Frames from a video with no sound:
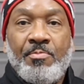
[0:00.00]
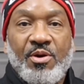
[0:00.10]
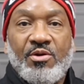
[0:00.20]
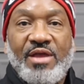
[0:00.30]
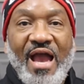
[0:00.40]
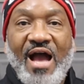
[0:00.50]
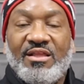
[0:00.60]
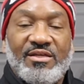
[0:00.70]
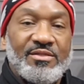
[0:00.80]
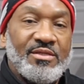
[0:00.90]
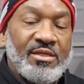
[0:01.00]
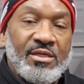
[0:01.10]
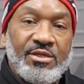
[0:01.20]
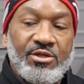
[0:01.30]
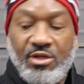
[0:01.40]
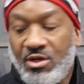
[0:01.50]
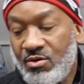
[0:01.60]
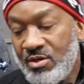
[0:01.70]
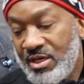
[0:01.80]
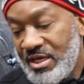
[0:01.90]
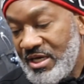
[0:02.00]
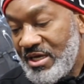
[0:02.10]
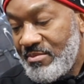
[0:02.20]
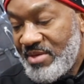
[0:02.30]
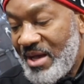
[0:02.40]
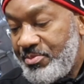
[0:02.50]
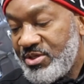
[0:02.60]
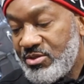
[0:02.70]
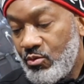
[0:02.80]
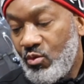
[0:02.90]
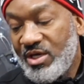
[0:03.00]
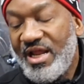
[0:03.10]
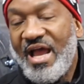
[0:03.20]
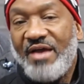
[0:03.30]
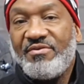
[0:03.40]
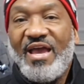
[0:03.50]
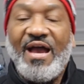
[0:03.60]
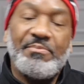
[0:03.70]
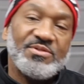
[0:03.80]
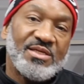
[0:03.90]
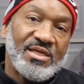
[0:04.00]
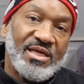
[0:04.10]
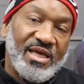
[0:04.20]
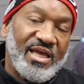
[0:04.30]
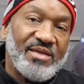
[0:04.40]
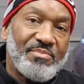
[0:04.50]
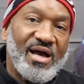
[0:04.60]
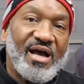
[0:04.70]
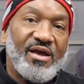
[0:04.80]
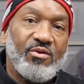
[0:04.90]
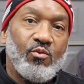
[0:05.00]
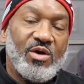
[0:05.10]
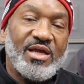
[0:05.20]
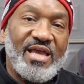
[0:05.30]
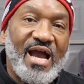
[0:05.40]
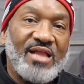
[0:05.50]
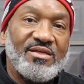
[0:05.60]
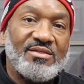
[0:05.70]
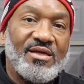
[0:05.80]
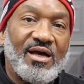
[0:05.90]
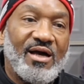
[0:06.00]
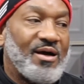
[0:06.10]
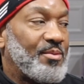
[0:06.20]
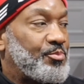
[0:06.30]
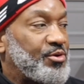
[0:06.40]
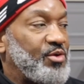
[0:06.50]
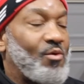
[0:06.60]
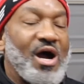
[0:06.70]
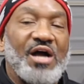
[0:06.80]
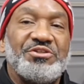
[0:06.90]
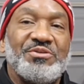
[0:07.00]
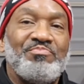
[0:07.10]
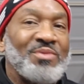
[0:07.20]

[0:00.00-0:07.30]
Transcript: per gallon you know um, I put one and a half caps in my one gallon uh, pre-wash